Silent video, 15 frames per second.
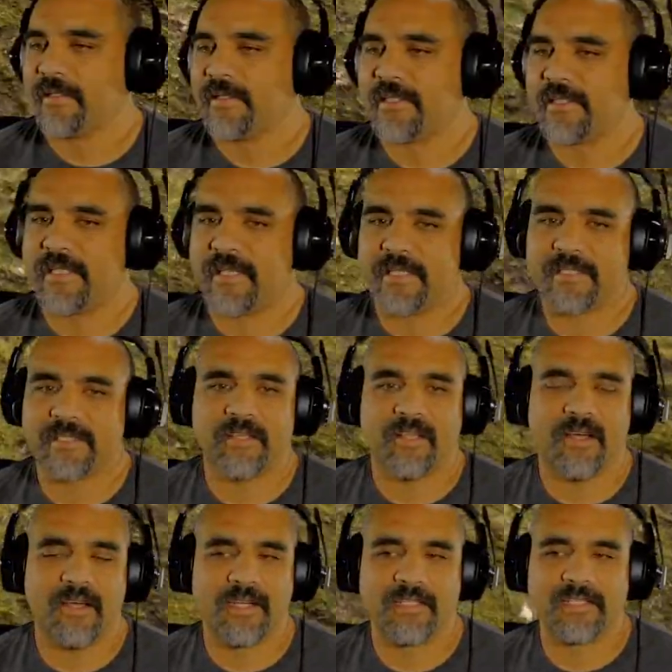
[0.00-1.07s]
6
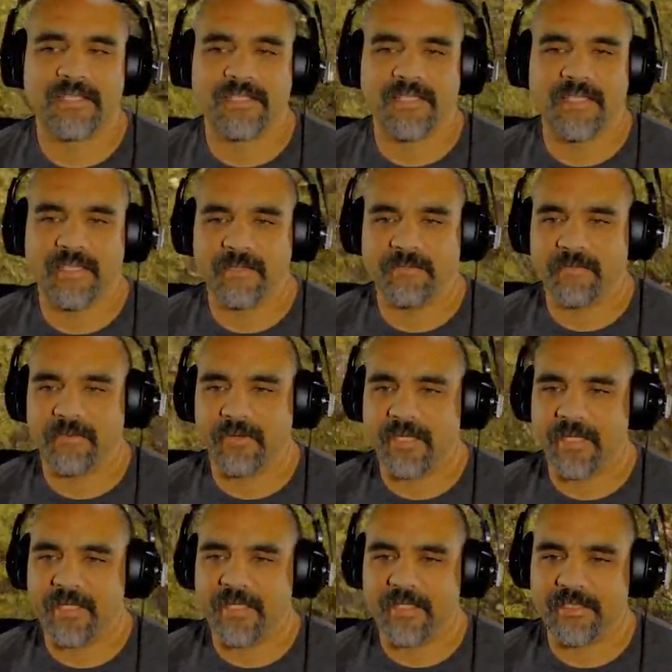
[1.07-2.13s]
logs needed for
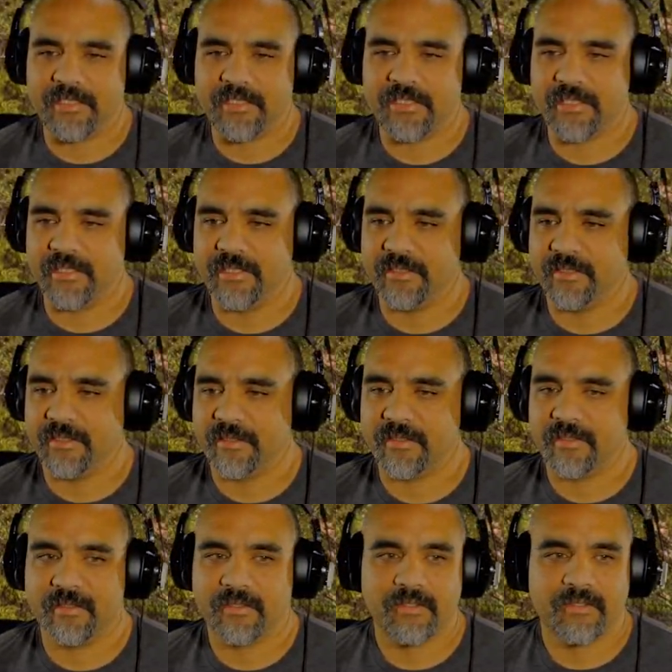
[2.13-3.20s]
each.
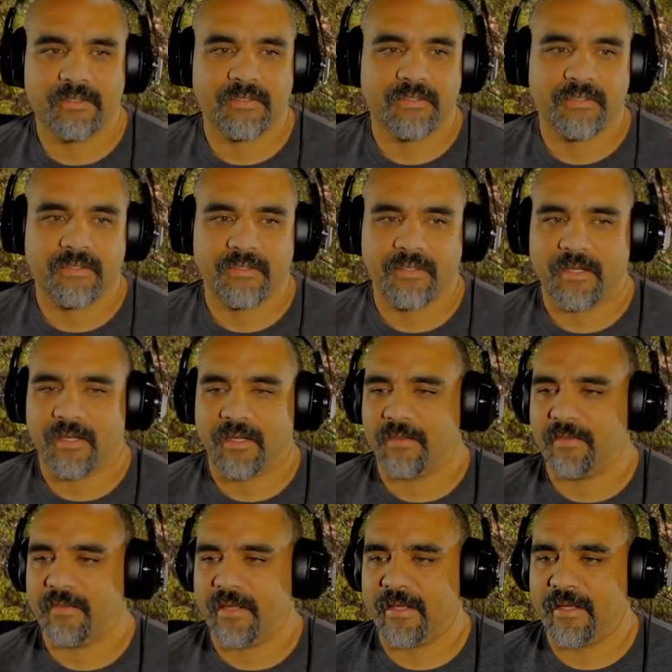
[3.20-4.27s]

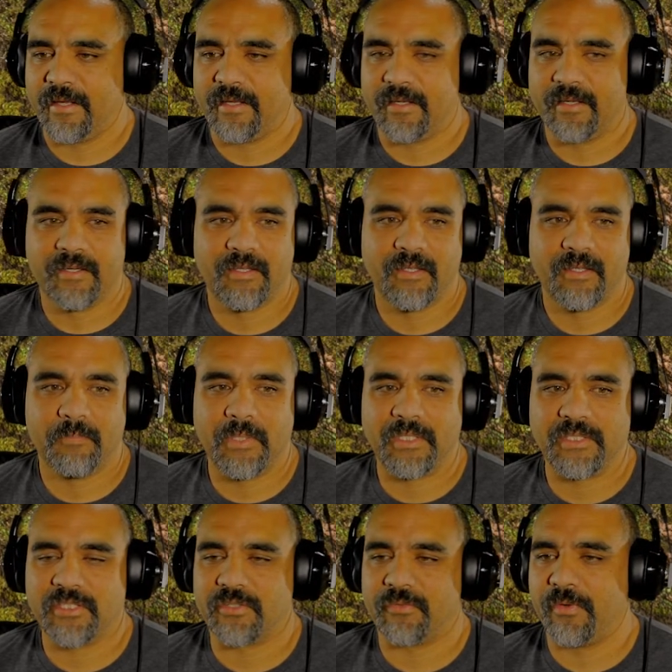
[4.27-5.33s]
And then a
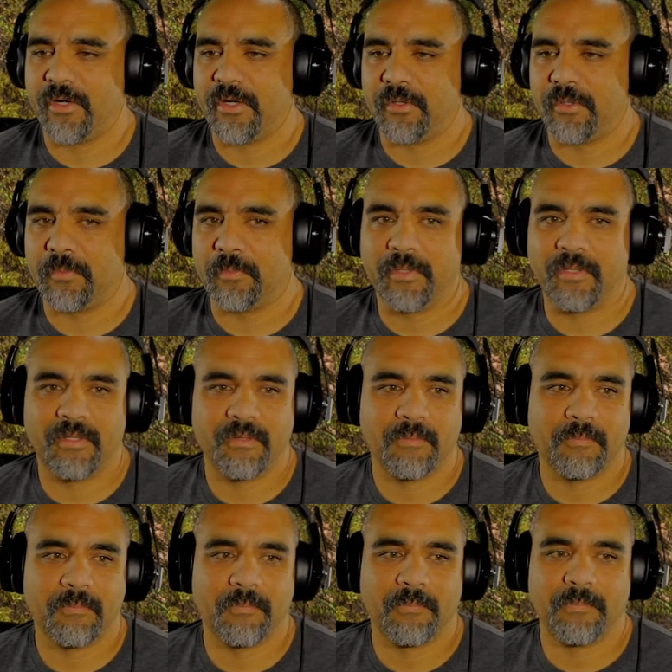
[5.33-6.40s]
bunch of rope.
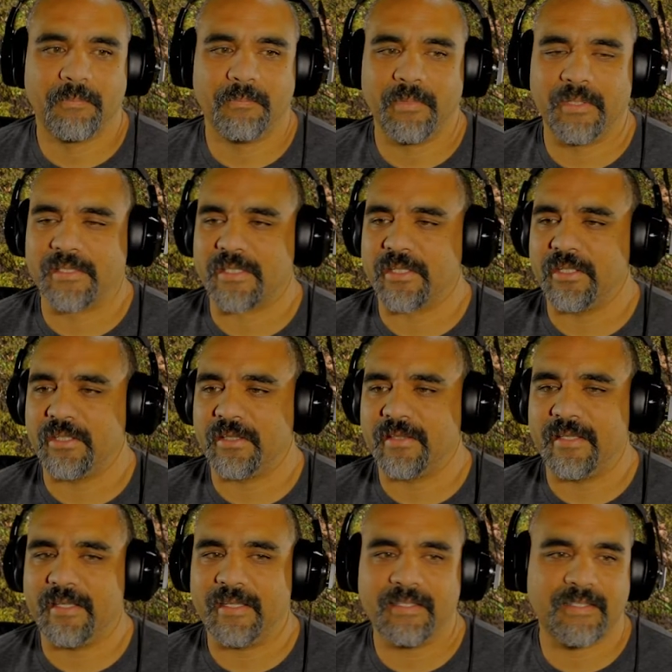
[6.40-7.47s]
But it's a good
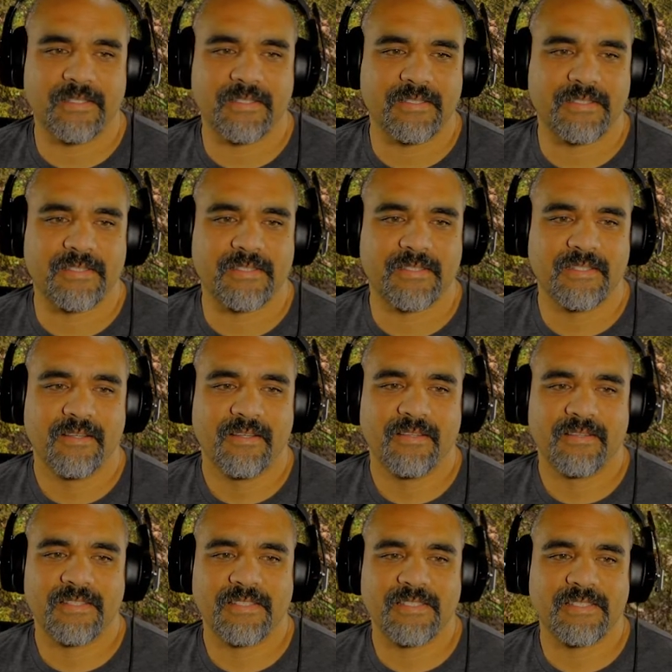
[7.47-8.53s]
thing because
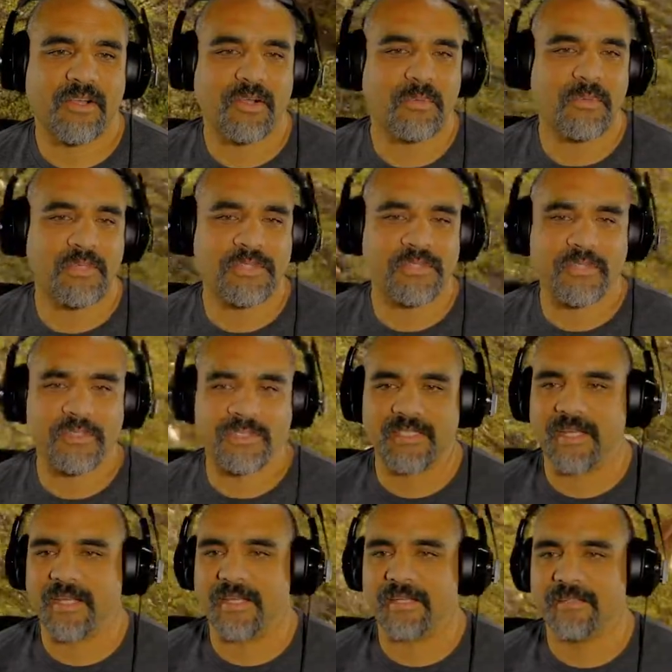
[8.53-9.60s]
this is all we're doing
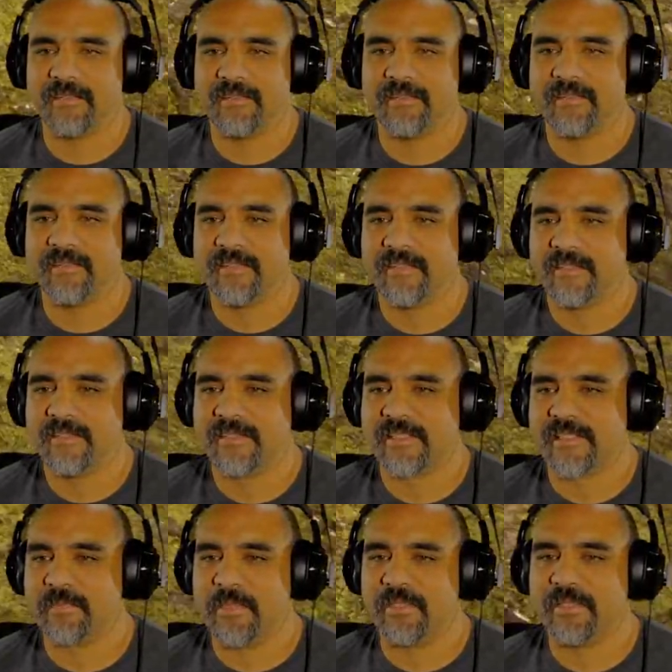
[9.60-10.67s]
tonight. It's
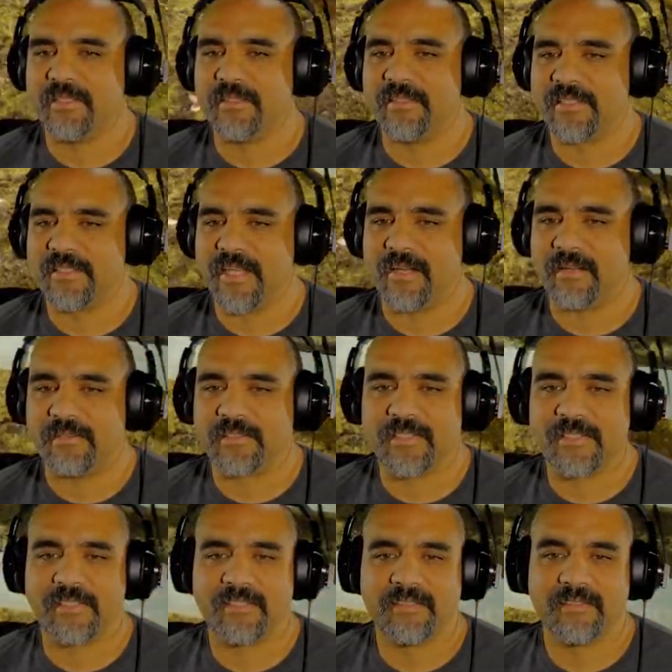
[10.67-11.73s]
just building this
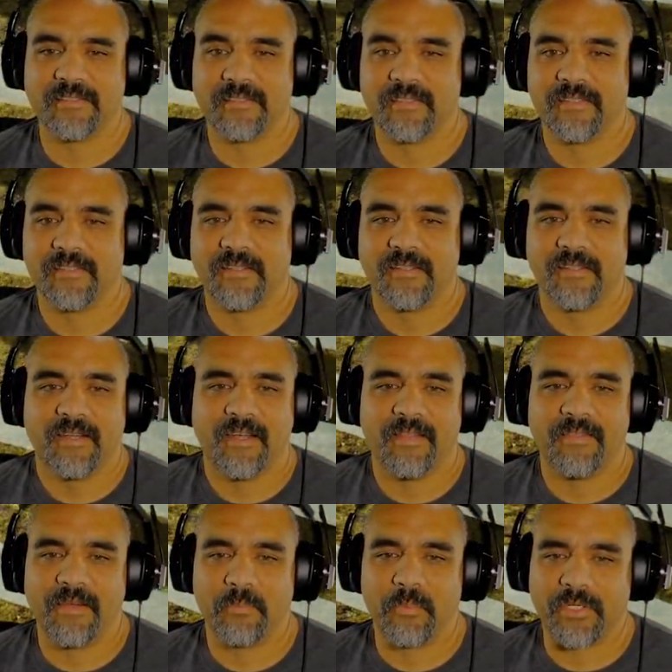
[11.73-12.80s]
out.
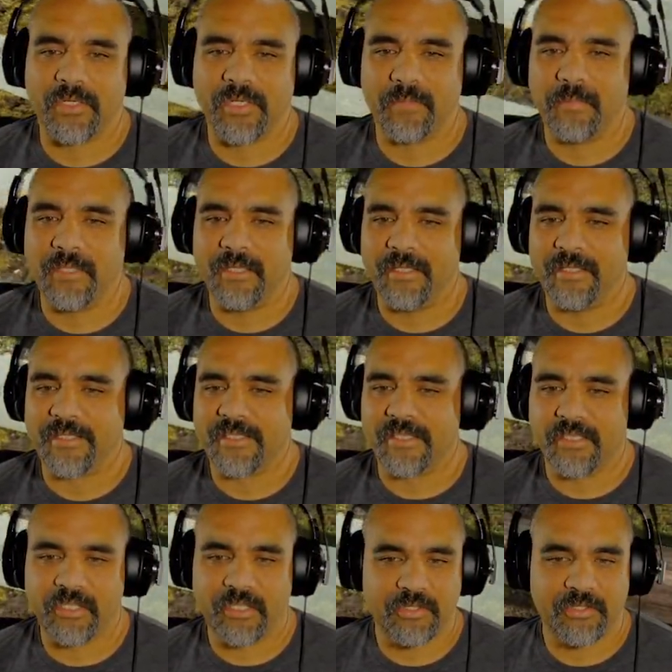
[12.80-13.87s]
And then we're going to be
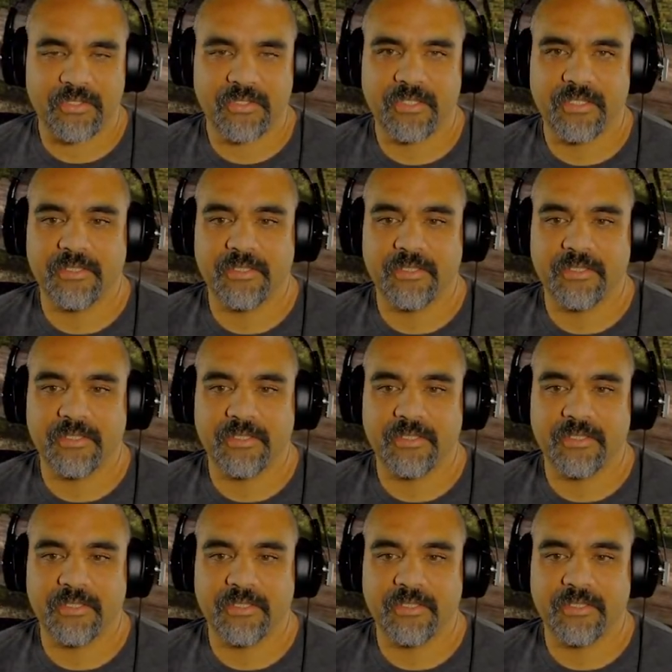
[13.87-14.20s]
secured